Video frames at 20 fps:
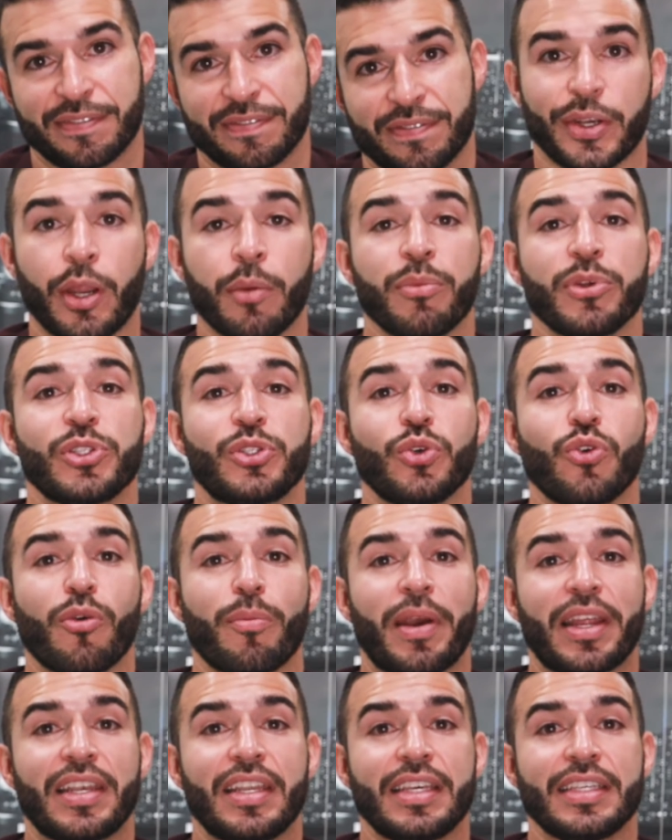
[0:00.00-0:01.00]
Number 2 on
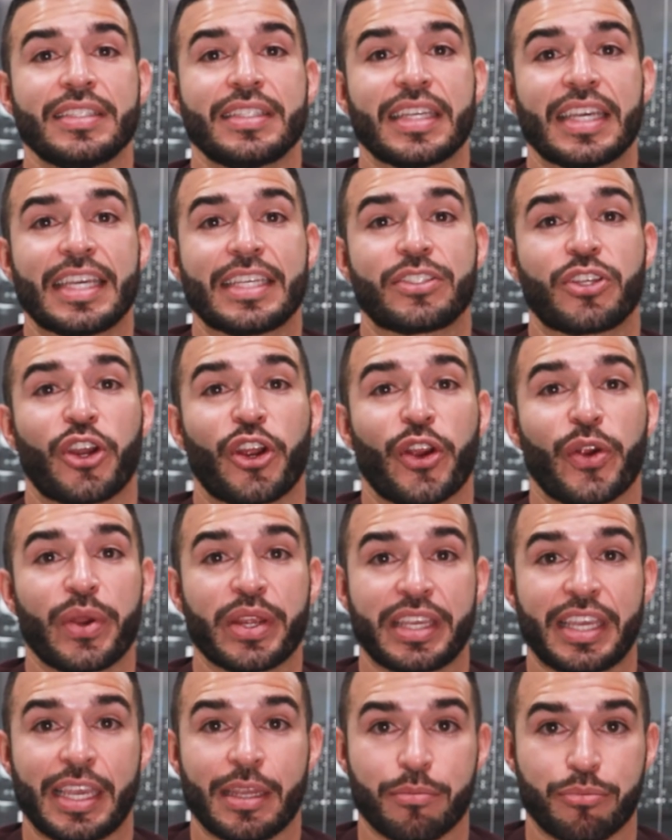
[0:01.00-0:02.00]
my list is
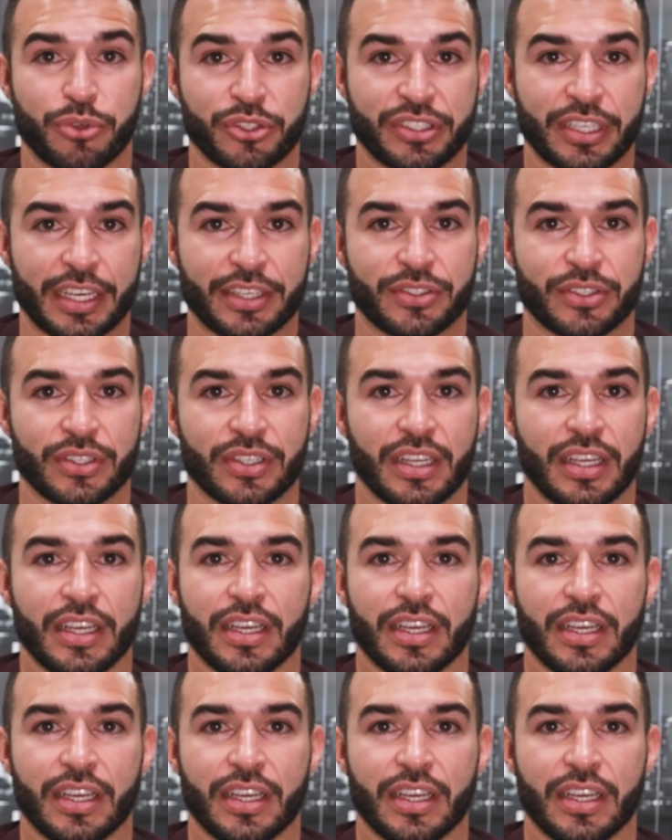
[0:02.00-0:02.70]
hurricane protection.